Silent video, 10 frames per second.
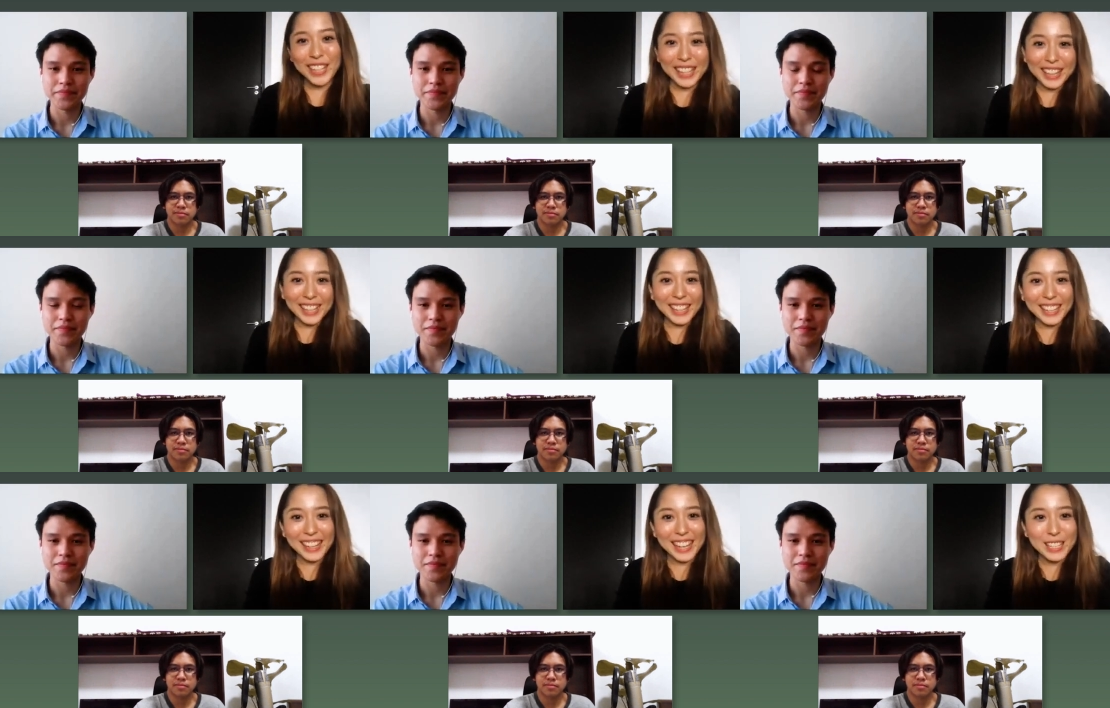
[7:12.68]

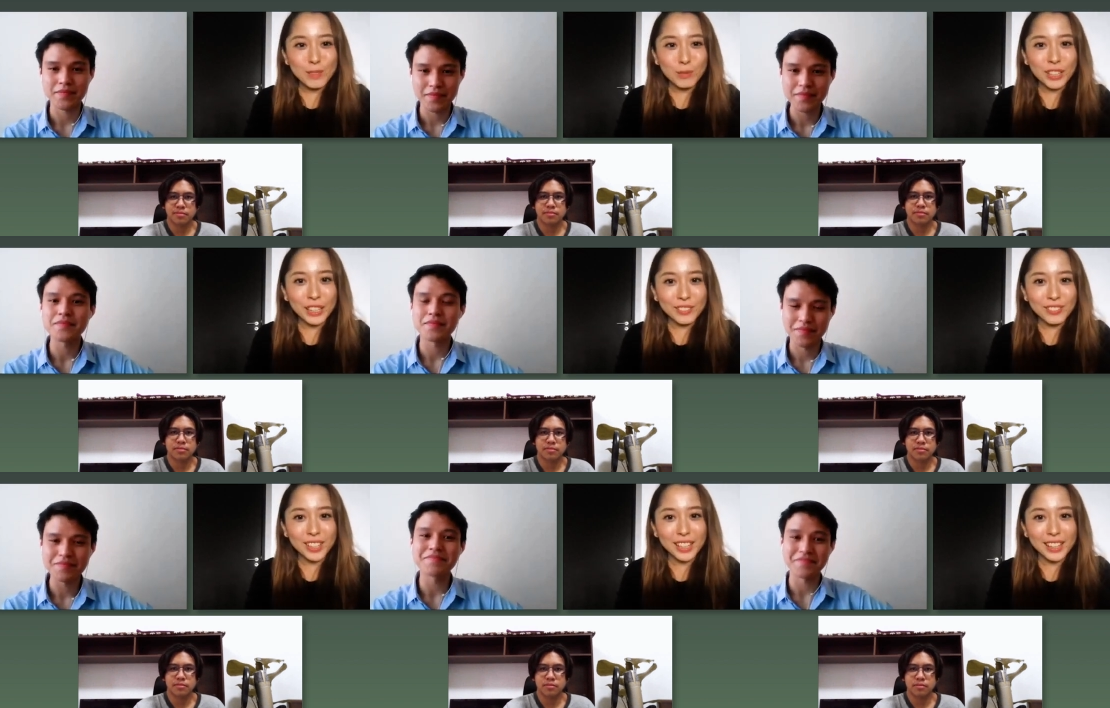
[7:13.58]
Speaker 1: feeling, like spring
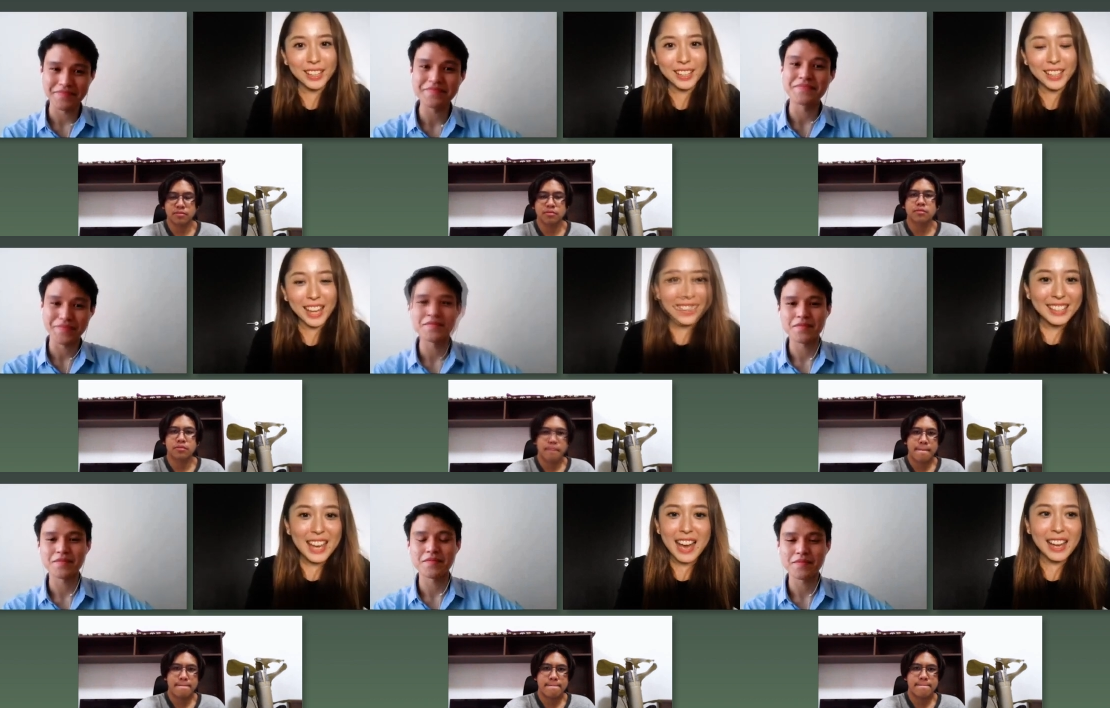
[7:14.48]
feeling.
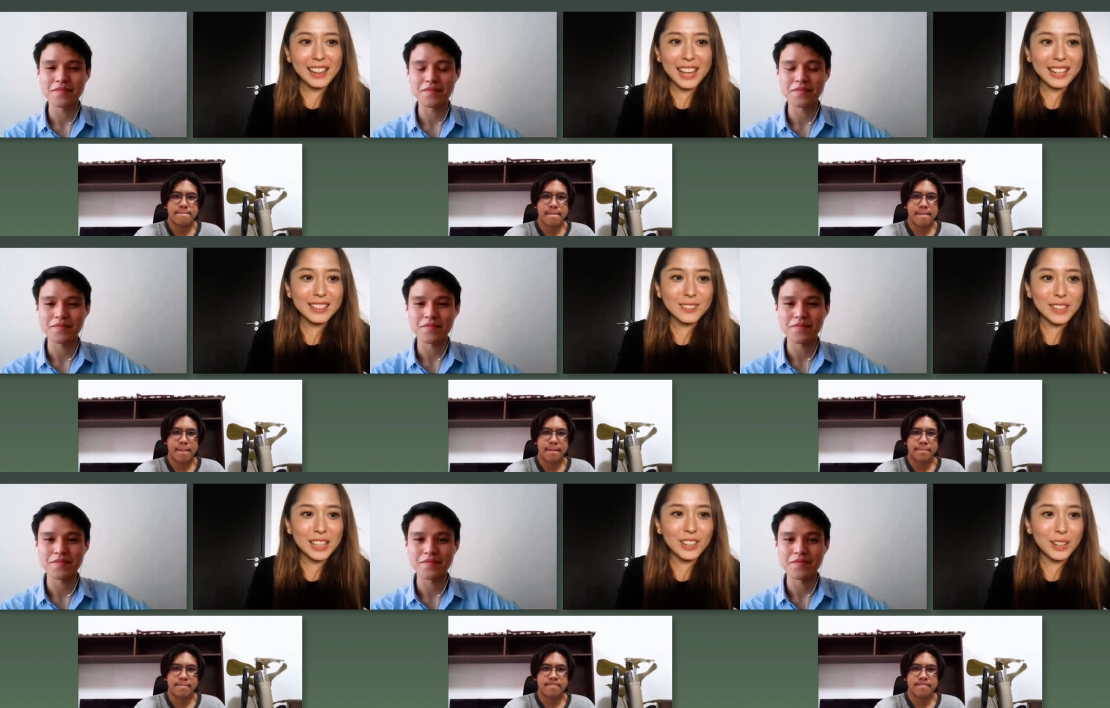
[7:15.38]
And yeah, I like the
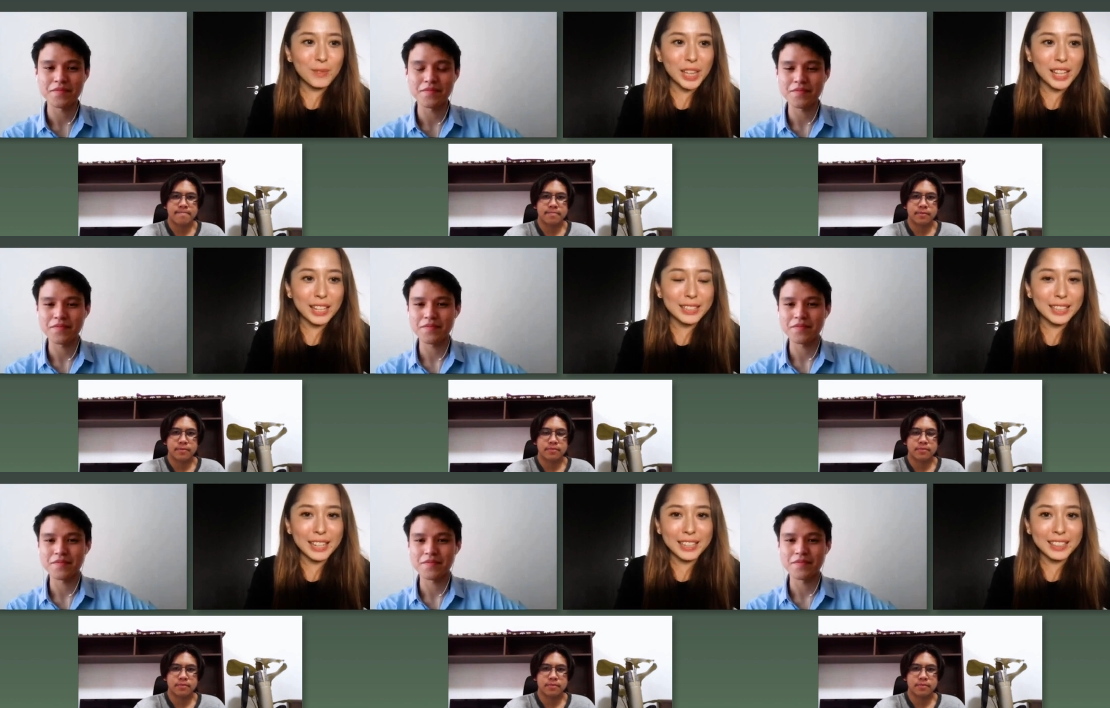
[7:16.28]
weather in
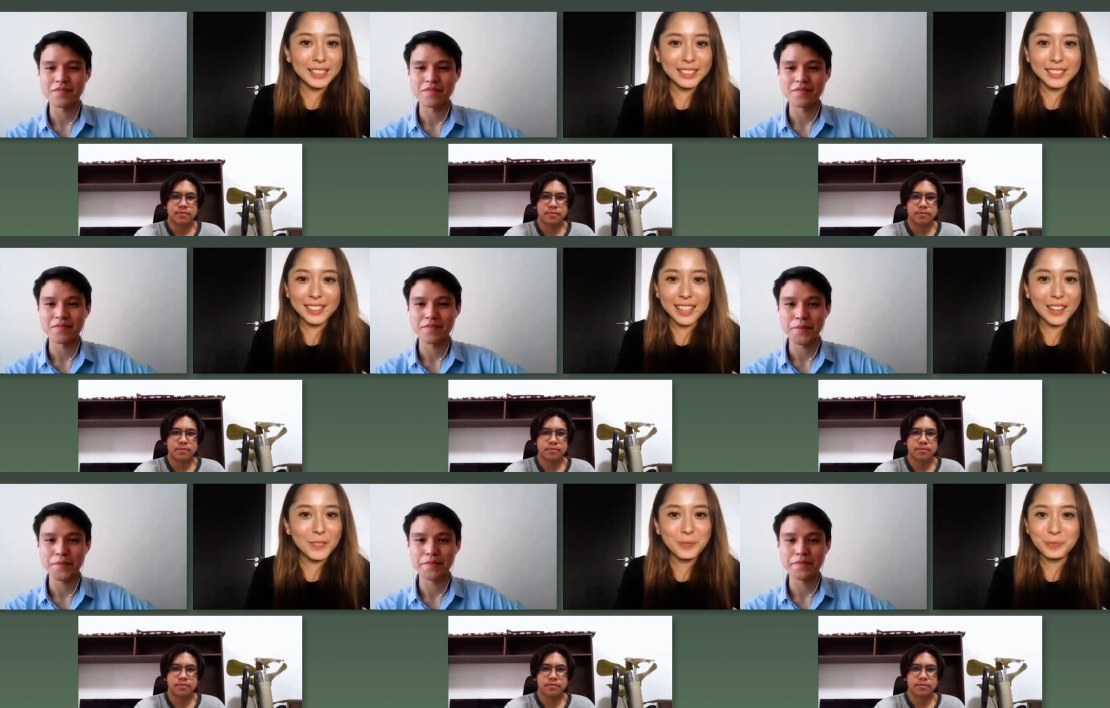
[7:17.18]
Malaysia. I,
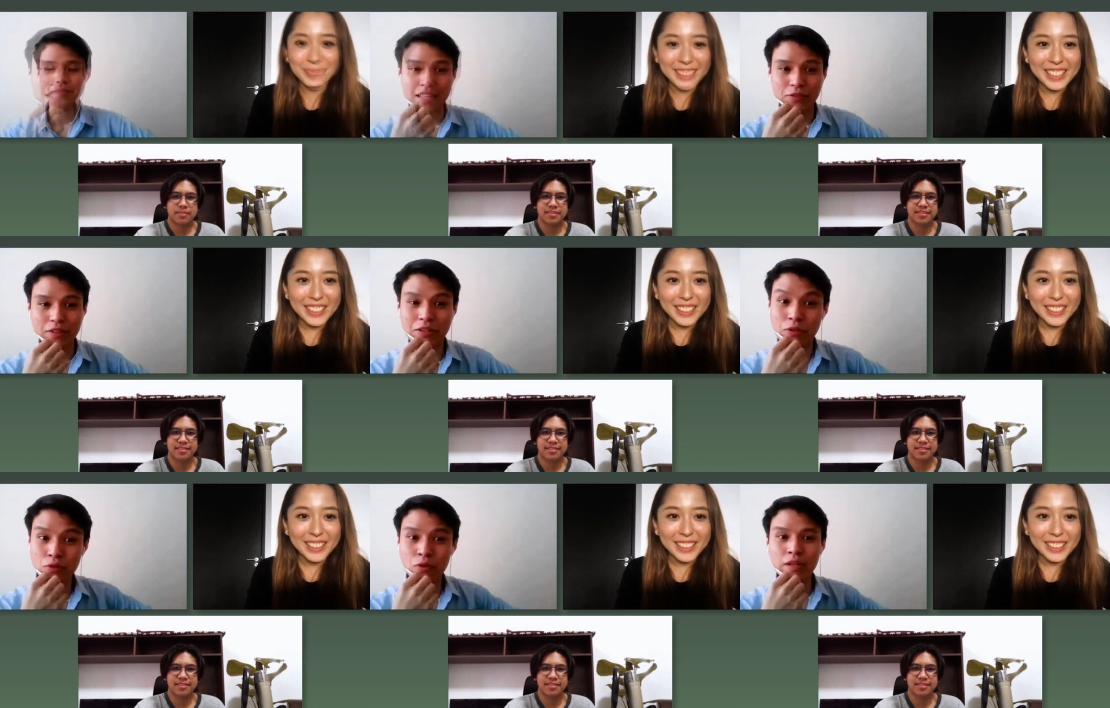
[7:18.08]
yeah.
Speaker 2: Natsuki,
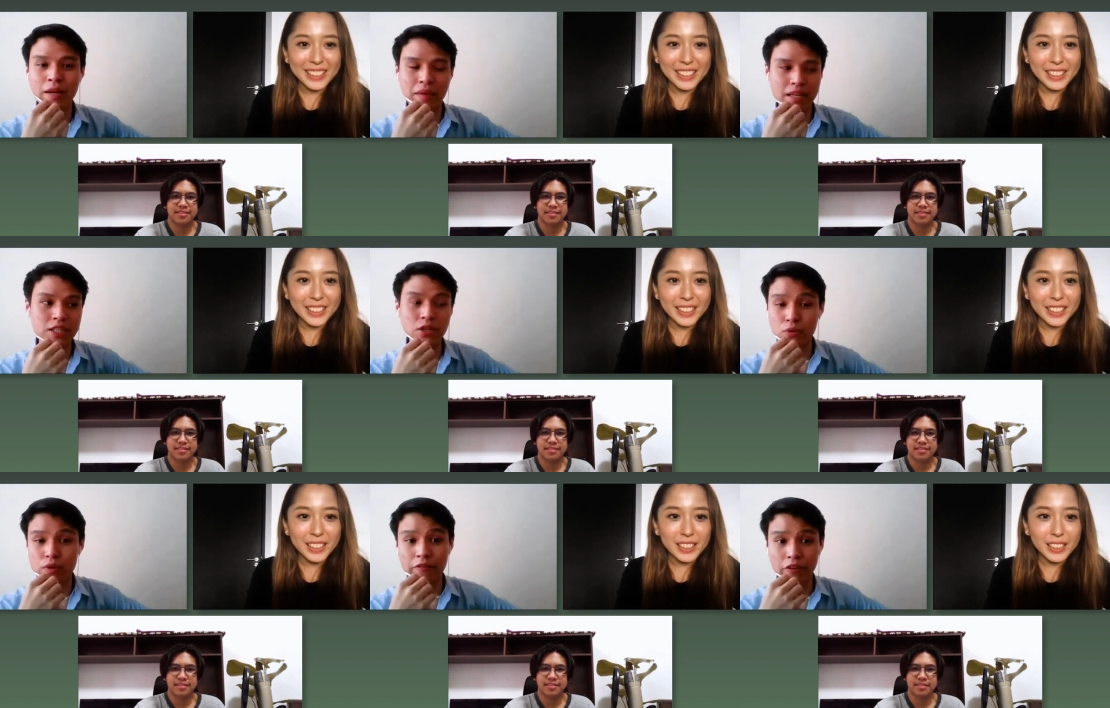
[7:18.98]
do you know that Malaysia
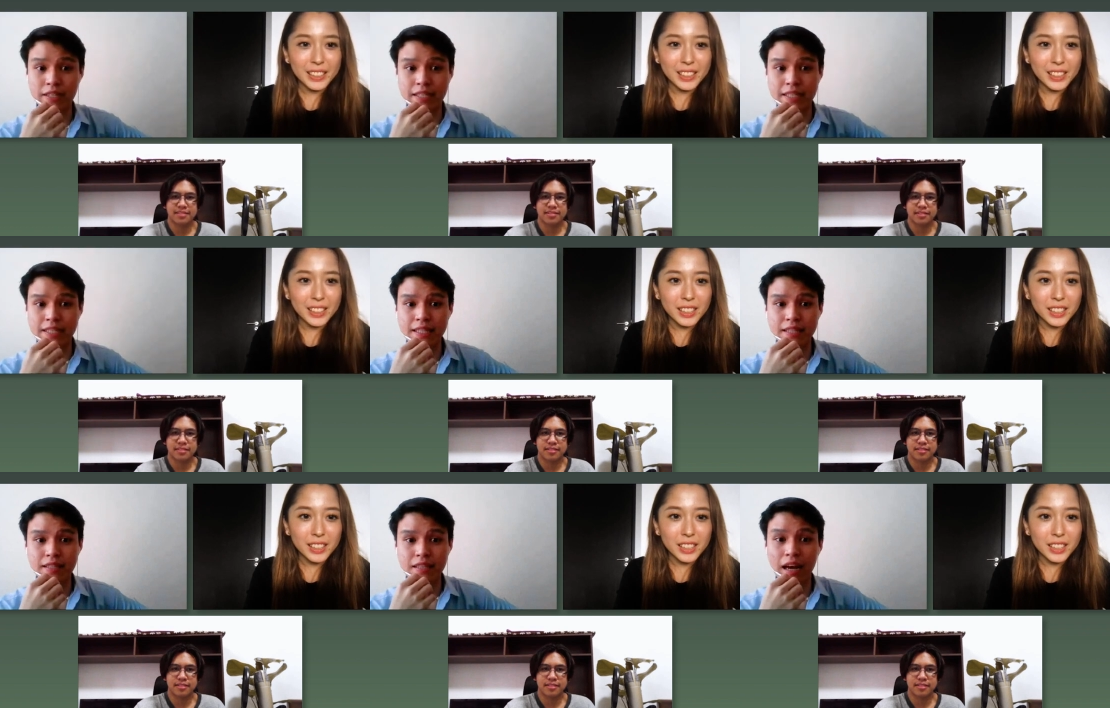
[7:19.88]
also have four
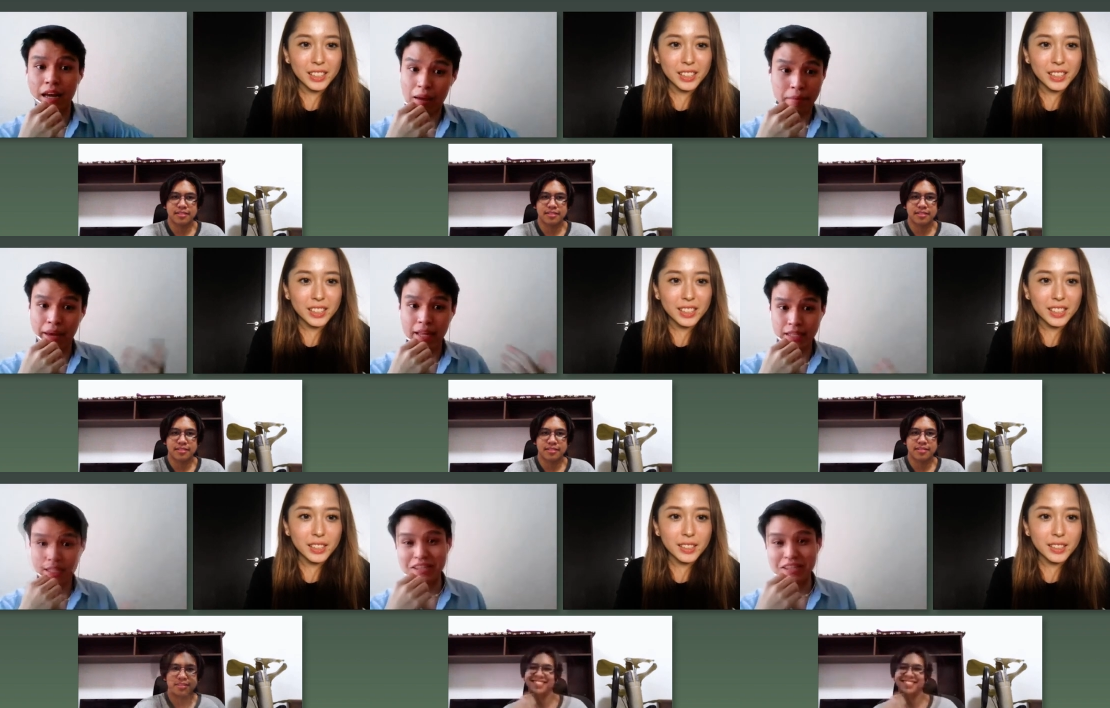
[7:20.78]
seasons? I, I bet